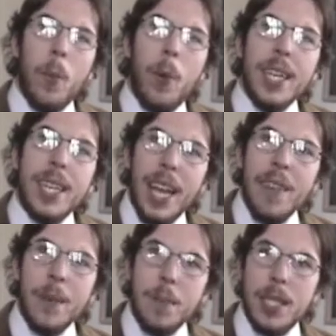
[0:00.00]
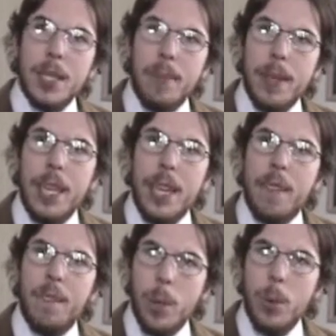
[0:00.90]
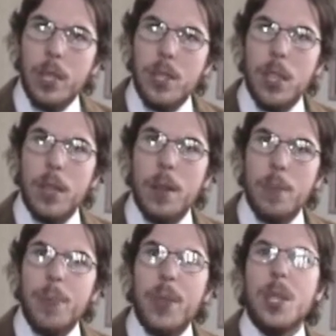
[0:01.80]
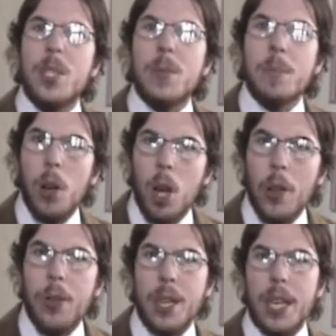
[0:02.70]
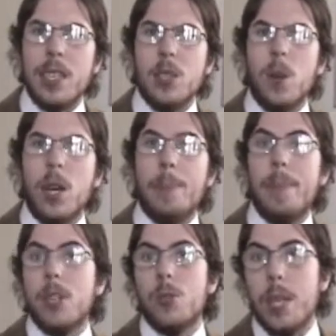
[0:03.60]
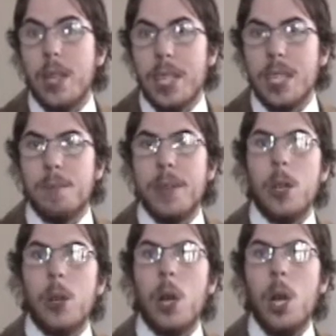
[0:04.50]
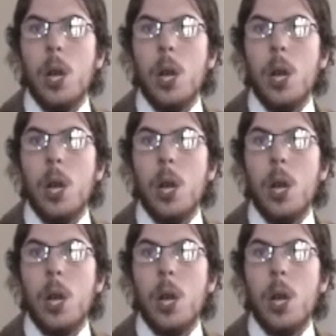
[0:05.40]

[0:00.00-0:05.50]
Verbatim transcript: what gave him this ability to focus on the small things while picturing things bigger